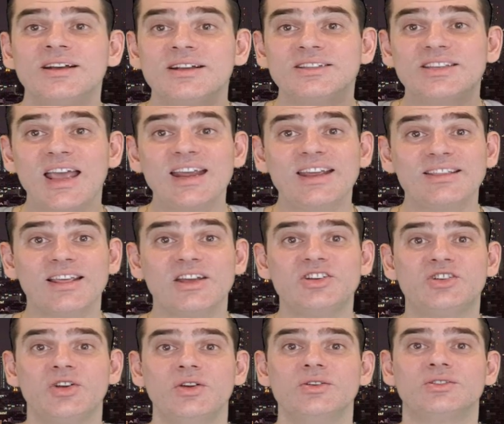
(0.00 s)
taking their
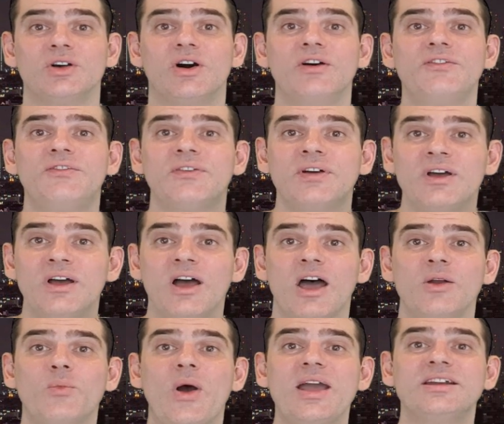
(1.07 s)
shoes off,
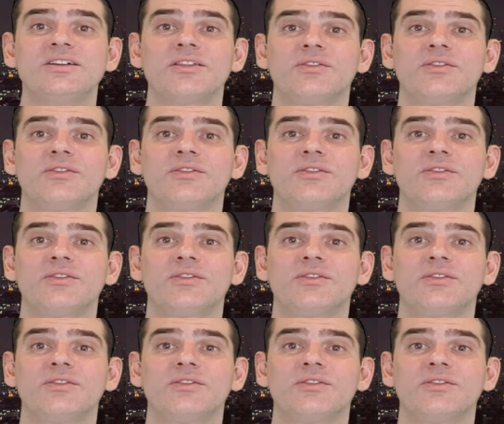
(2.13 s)
and wading